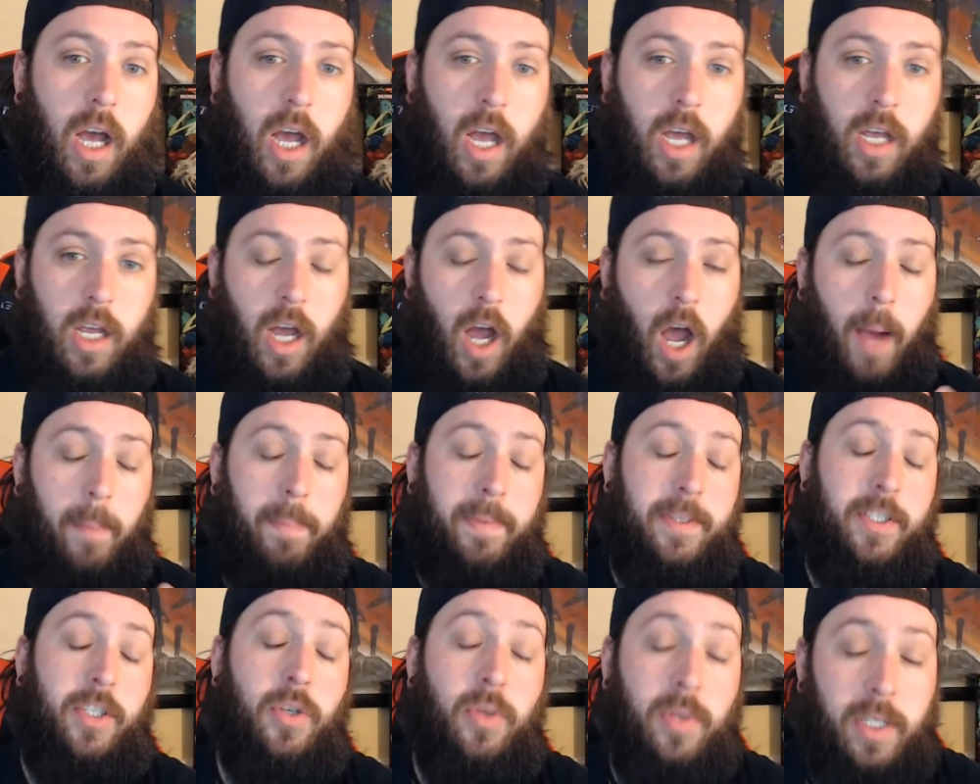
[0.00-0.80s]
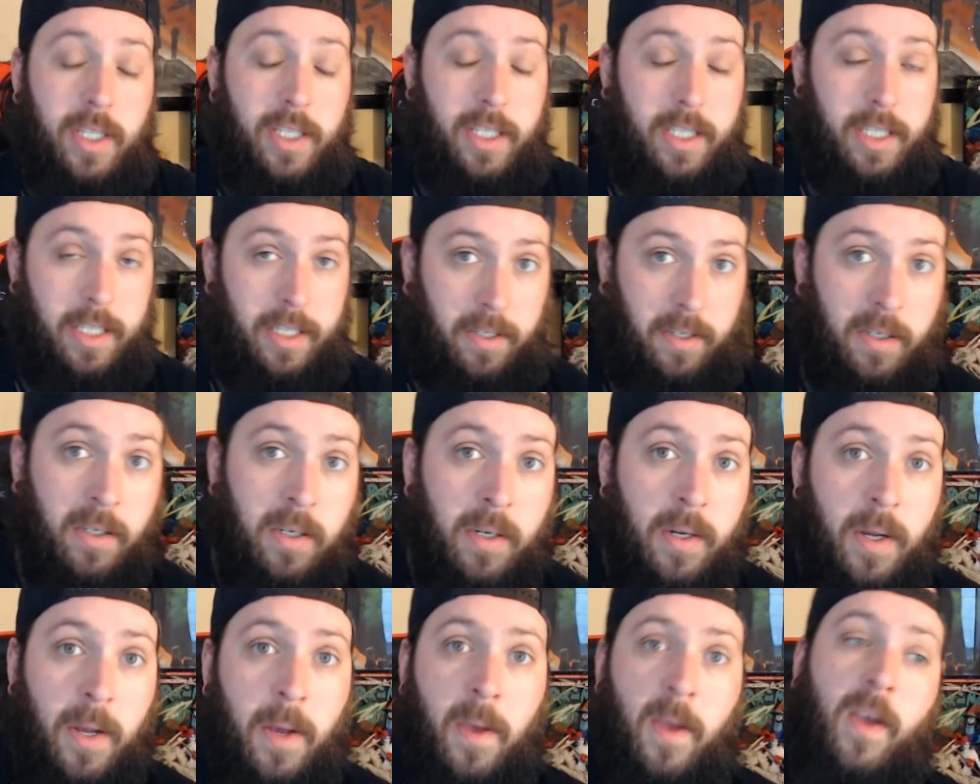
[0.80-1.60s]
opportunity here
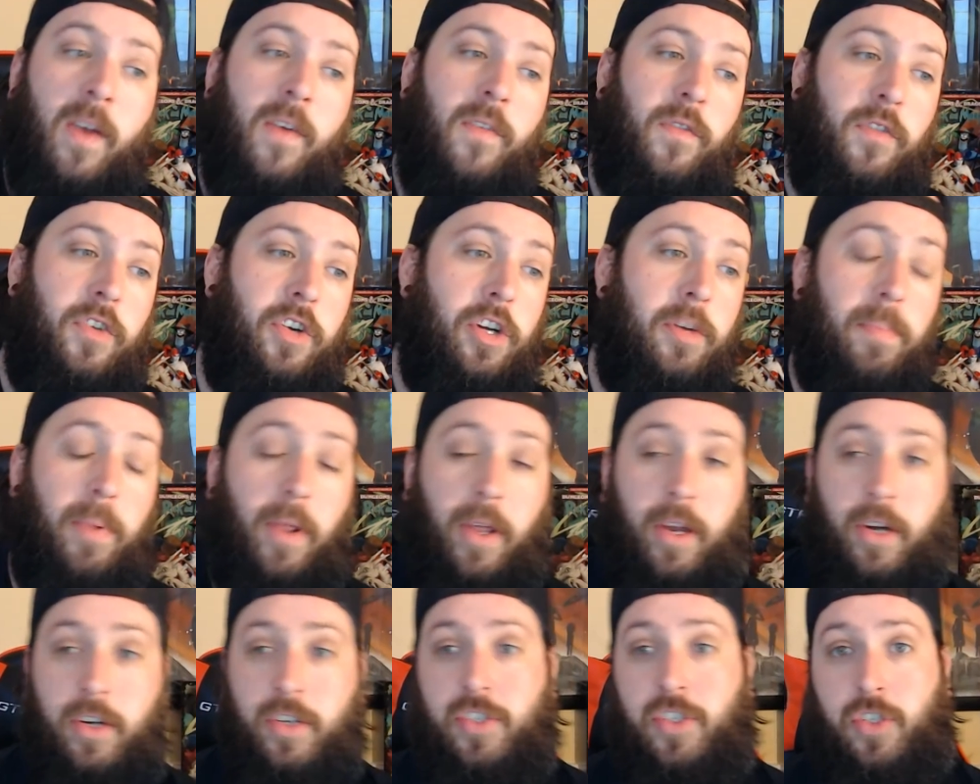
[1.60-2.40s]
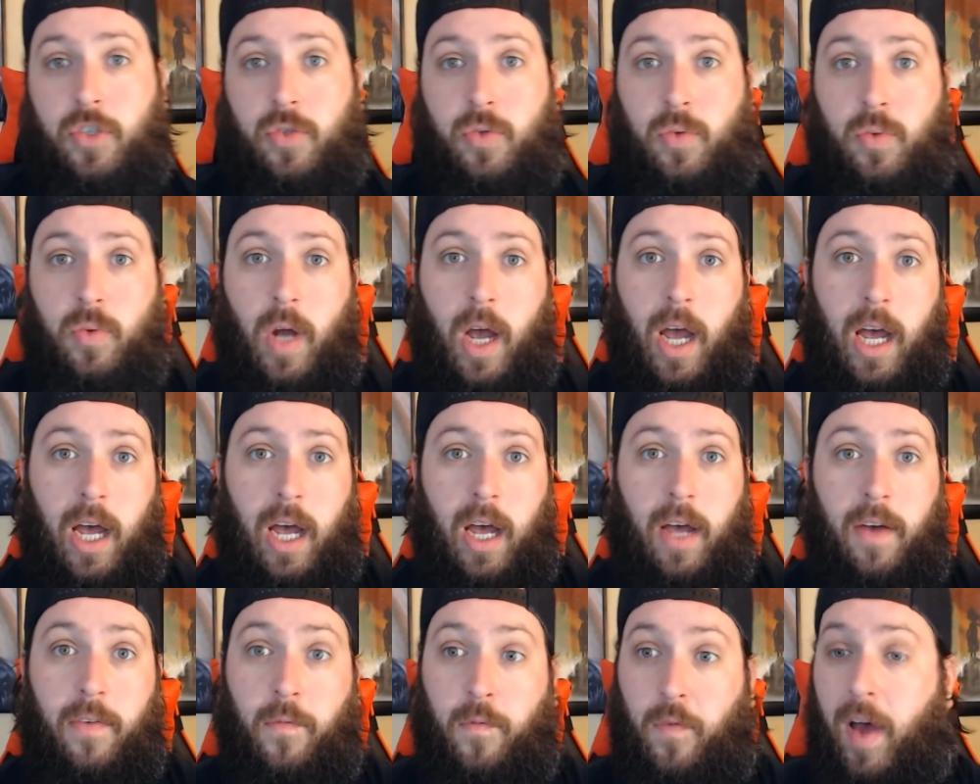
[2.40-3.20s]
for your players to
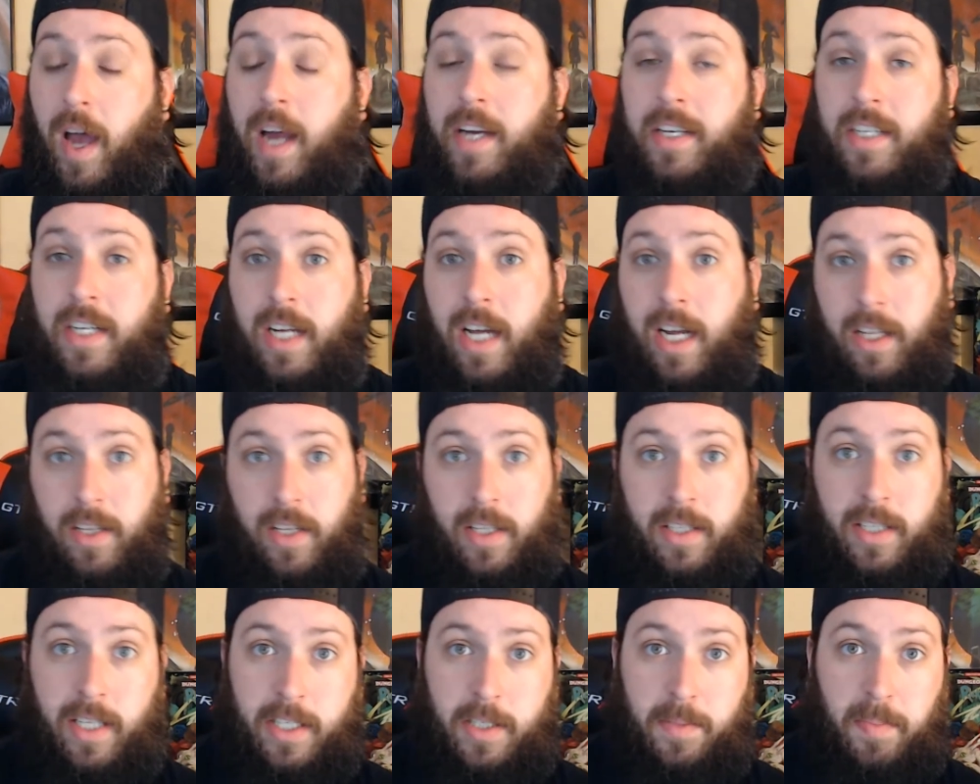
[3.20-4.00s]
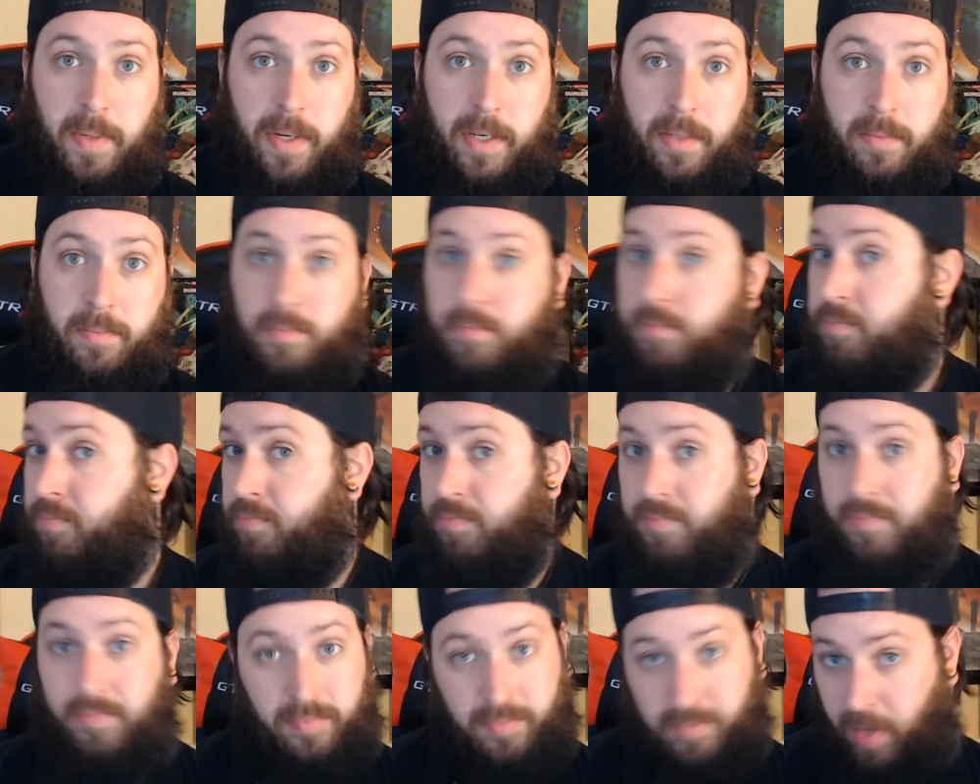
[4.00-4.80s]
find an island that's been
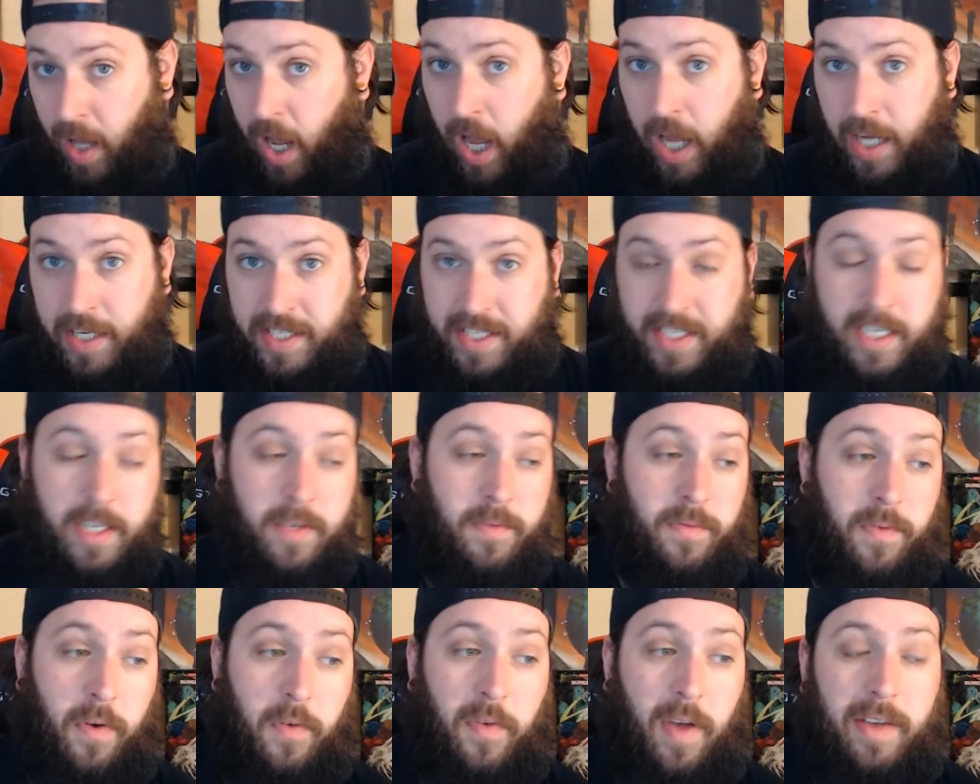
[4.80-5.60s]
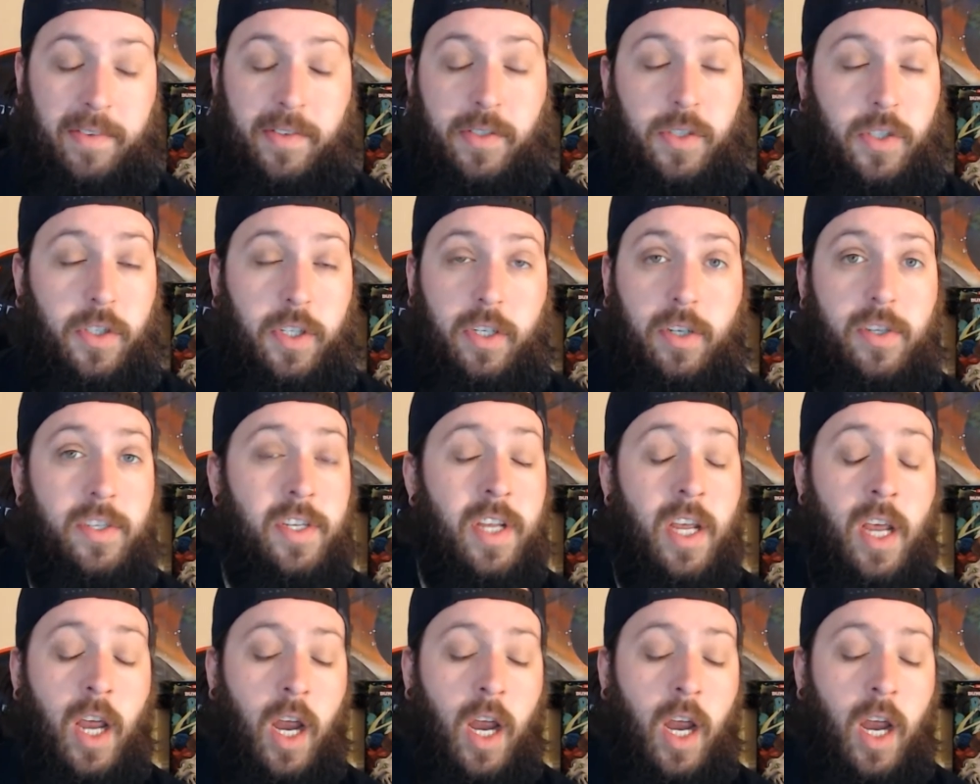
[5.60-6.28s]
unseen for 500 years.